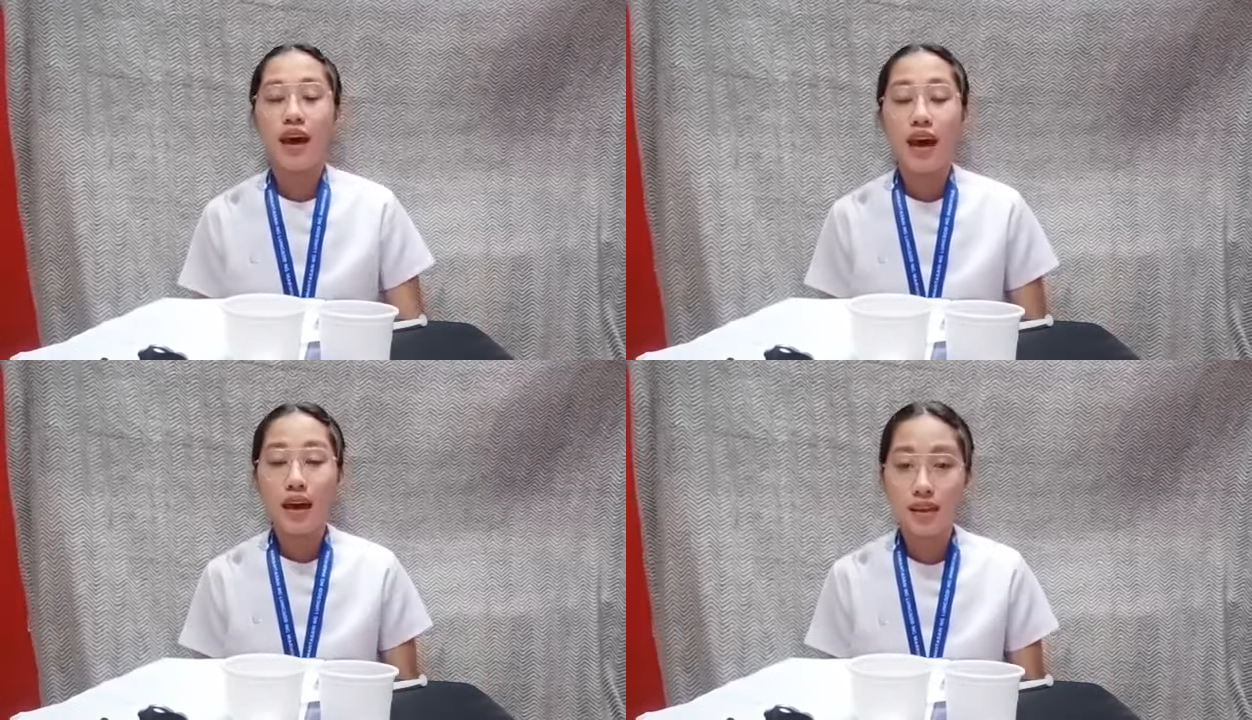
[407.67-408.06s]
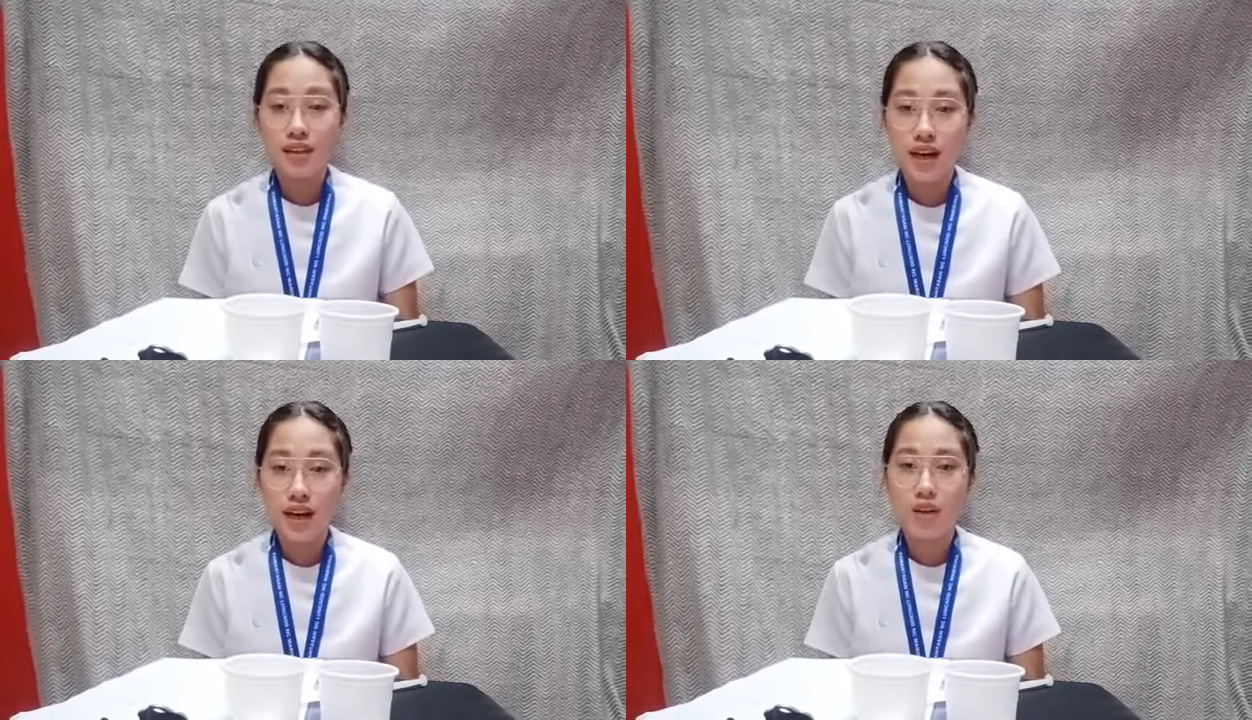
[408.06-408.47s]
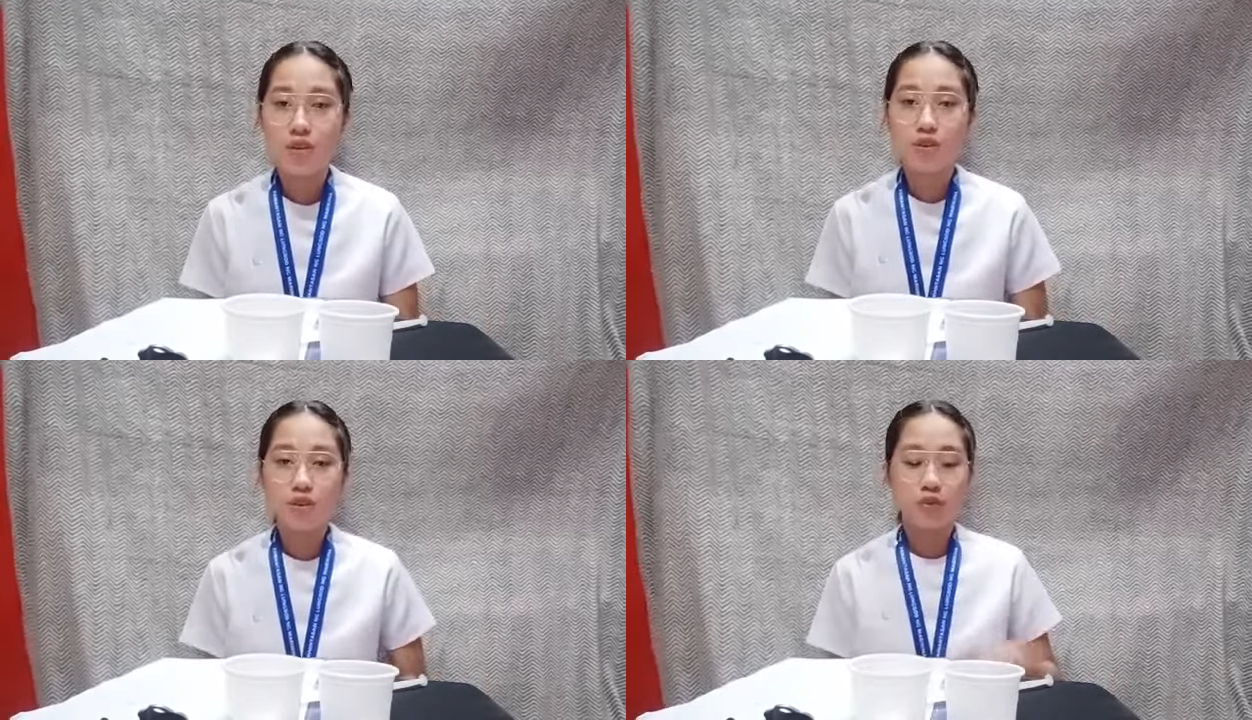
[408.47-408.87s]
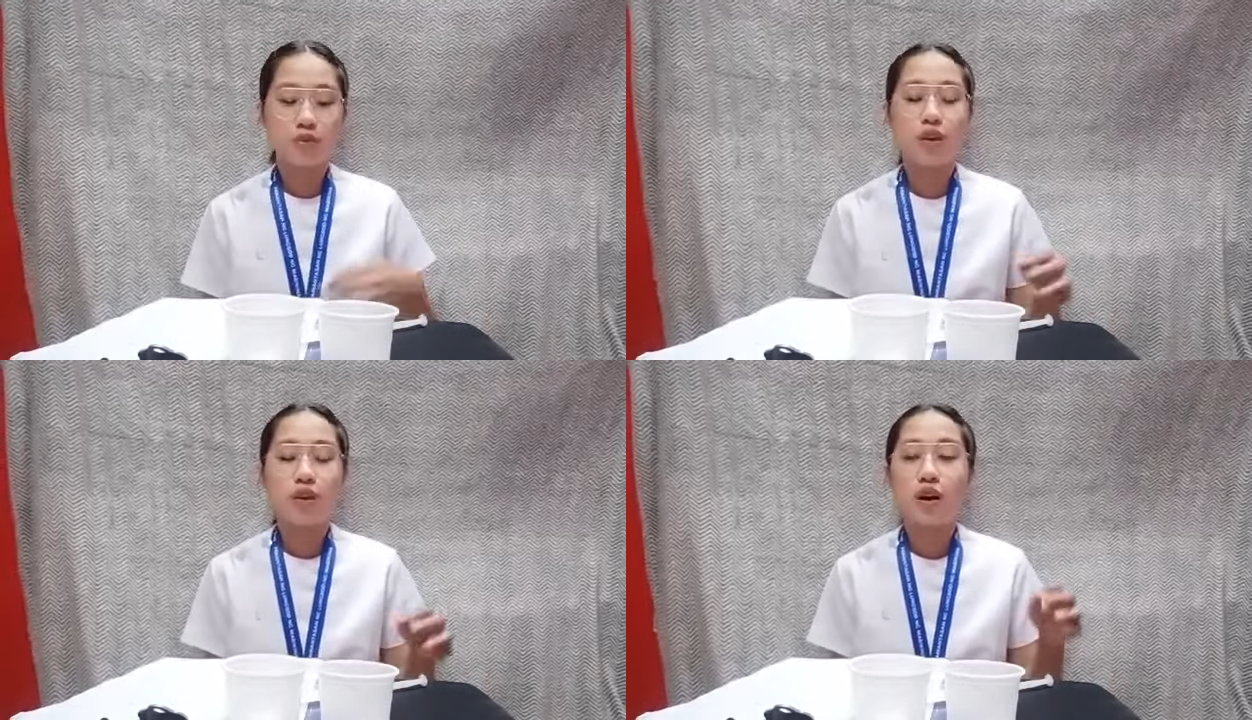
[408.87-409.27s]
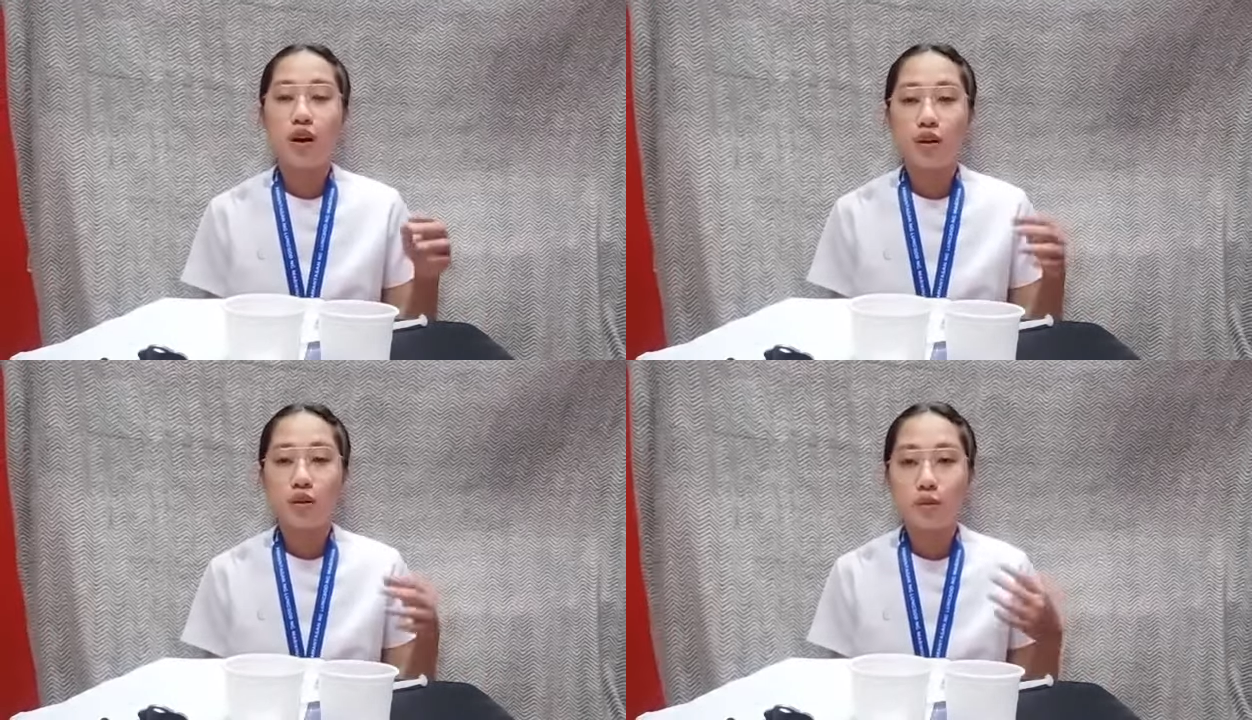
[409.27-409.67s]
And now,
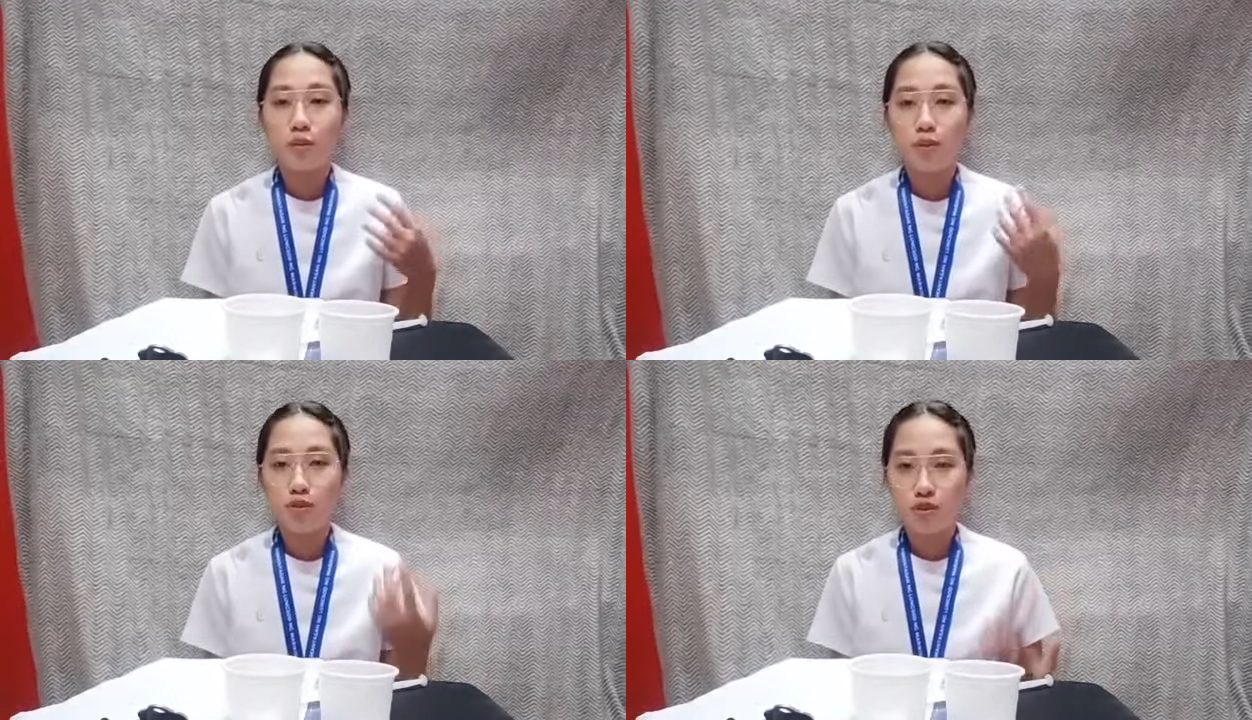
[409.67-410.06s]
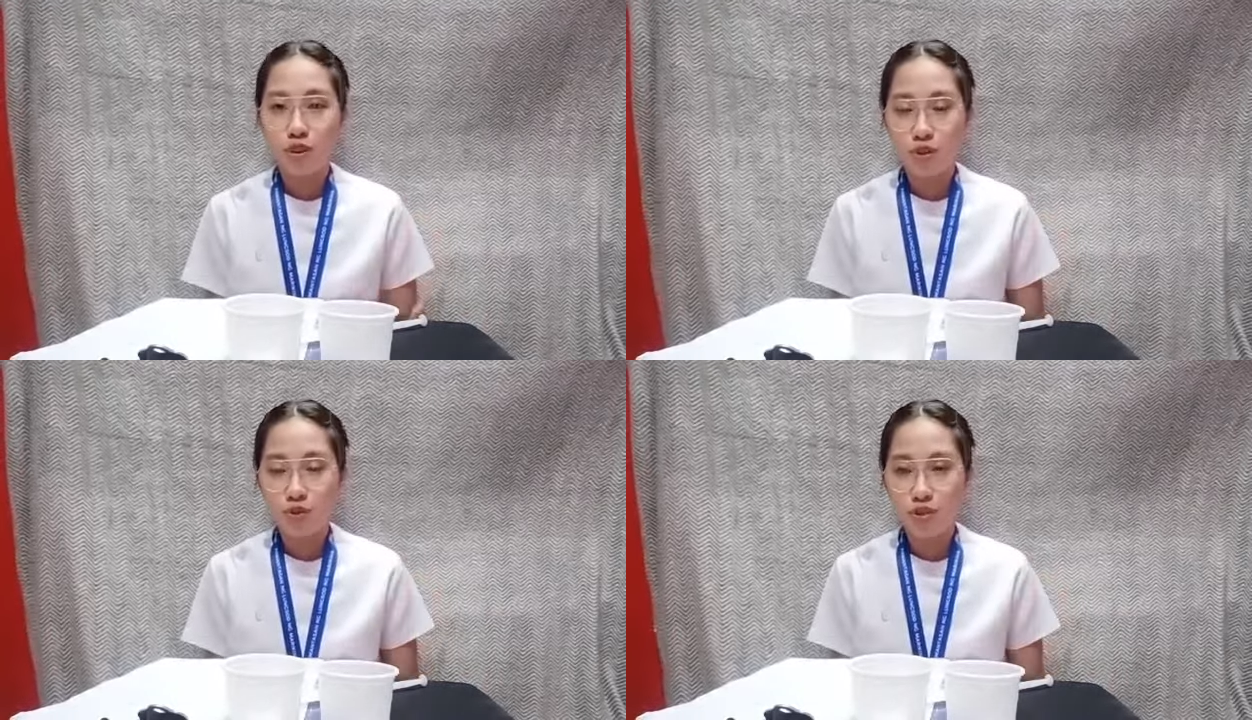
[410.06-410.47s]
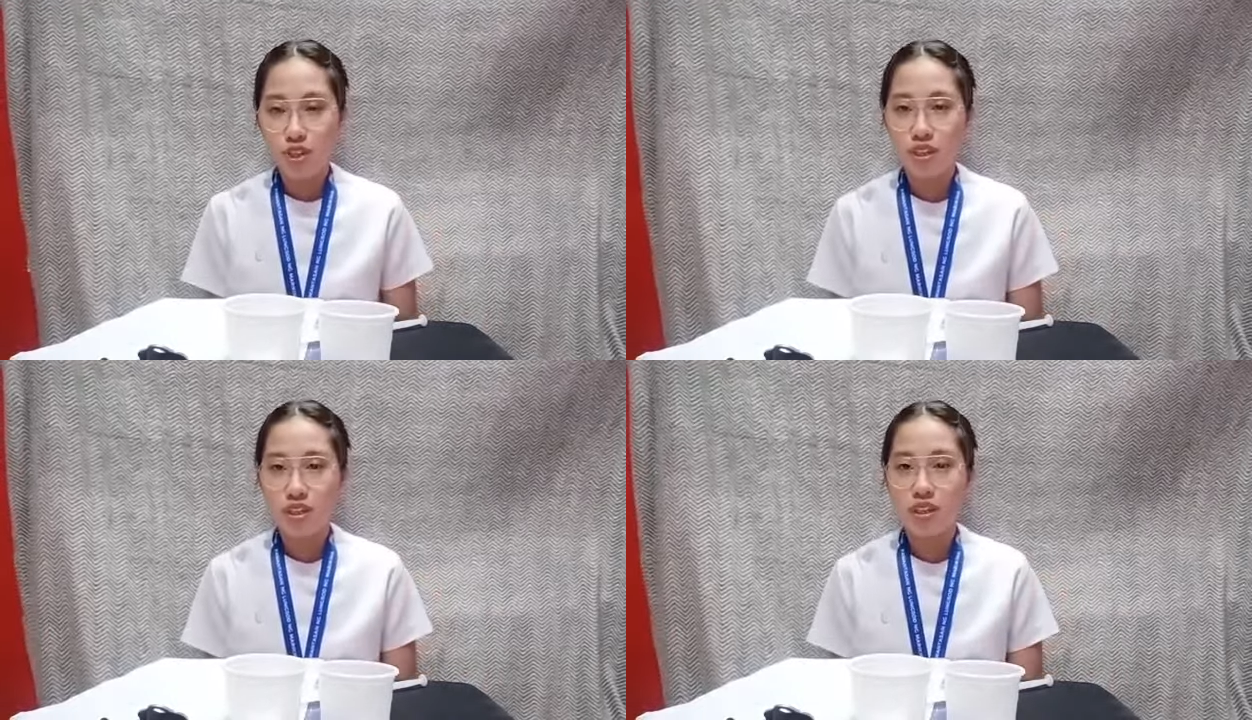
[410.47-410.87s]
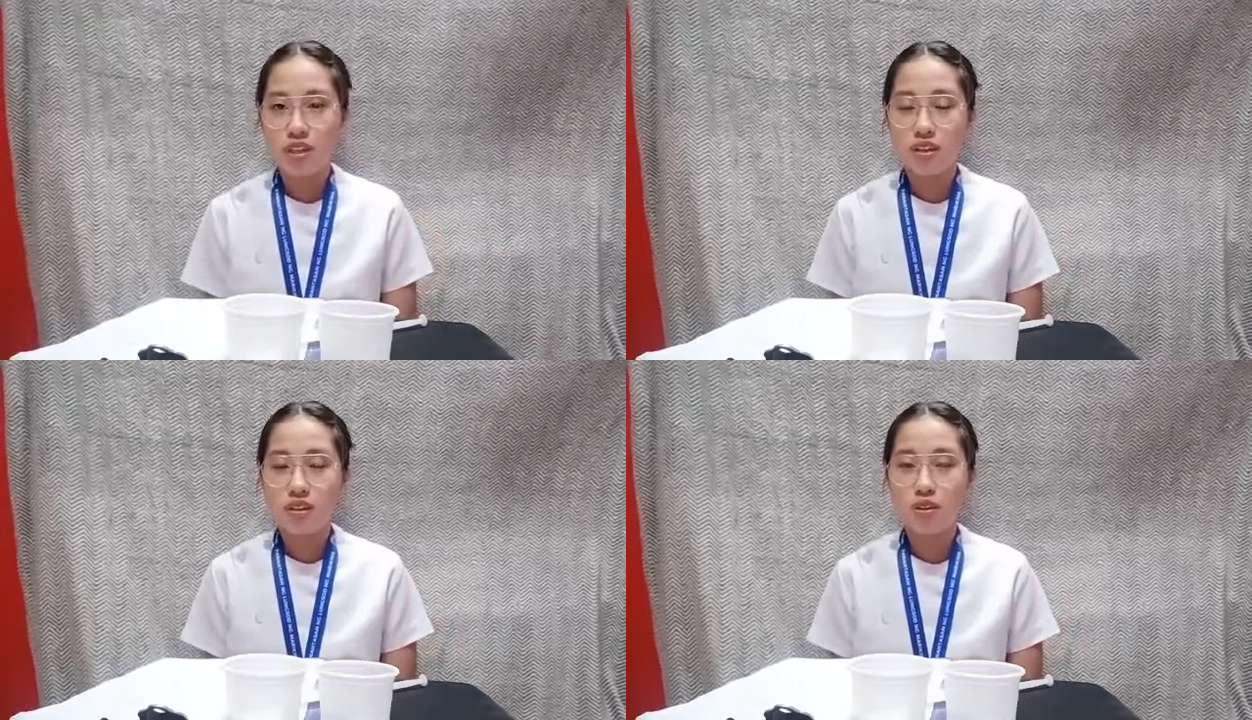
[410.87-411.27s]
before we